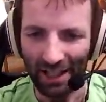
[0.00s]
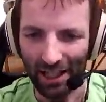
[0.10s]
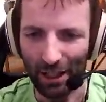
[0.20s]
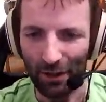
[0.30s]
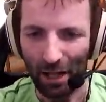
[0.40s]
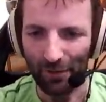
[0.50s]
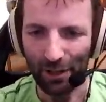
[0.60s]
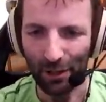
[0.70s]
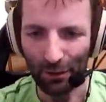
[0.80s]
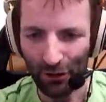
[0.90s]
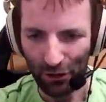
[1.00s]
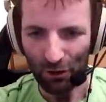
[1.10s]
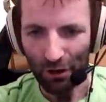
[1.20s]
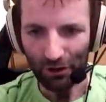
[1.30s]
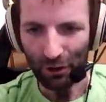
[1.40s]
And then you have a huge
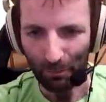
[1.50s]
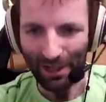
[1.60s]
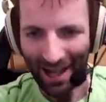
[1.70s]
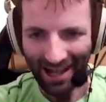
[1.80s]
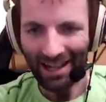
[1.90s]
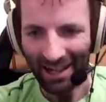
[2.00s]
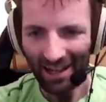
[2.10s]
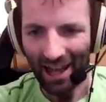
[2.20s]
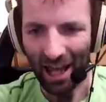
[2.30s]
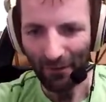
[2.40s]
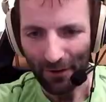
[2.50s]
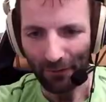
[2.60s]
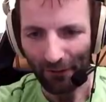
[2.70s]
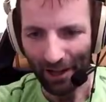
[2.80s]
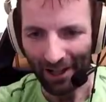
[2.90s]
spinning heavy
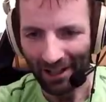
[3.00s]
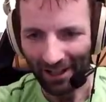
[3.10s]
thing